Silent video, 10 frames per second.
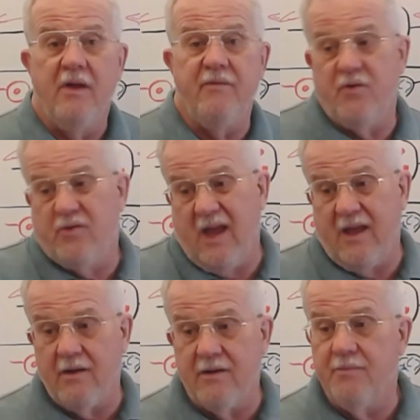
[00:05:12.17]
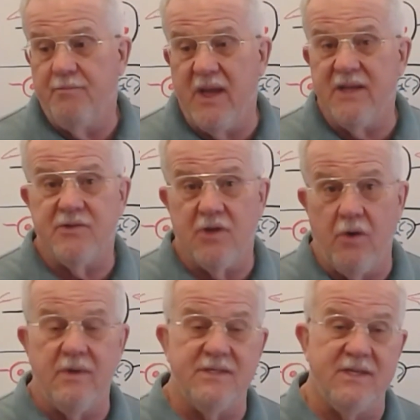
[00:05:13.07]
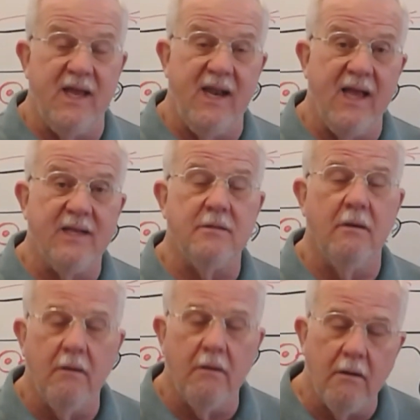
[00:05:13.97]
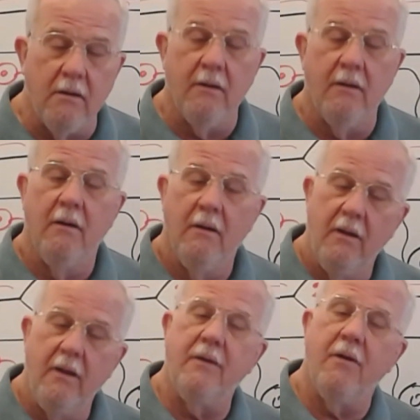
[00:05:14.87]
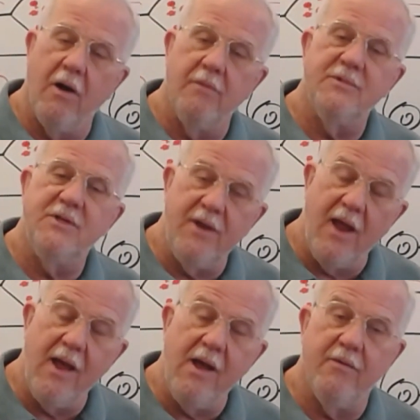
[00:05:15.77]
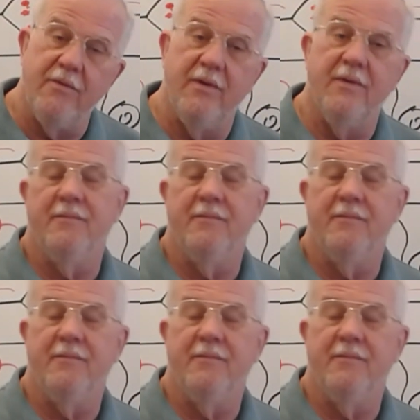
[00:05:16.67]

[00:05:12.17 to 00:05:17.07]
If you take a benzo, a Xanax, it calms you down.